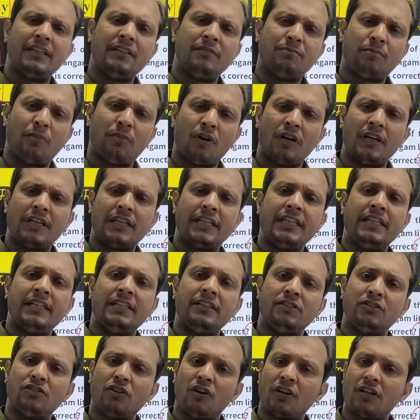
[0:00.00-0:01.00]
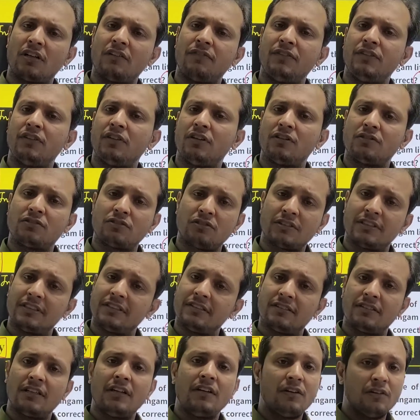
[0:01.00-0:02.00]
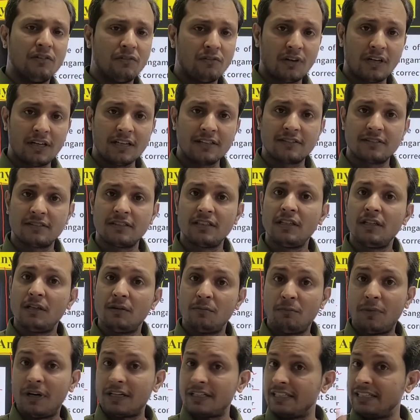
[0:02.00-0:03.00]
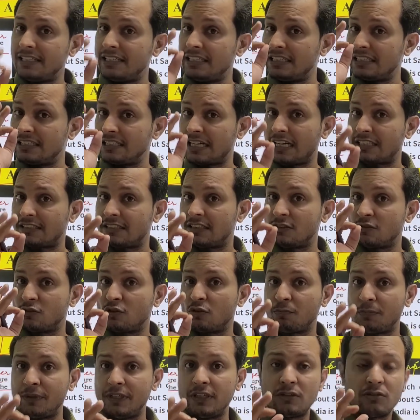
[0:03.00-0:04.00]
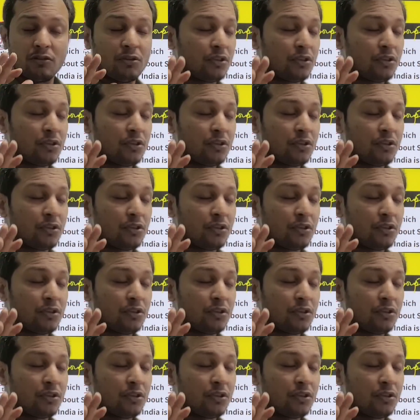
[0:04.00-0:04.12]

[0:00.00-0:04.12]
in polity, in geography also this works, but in international grouping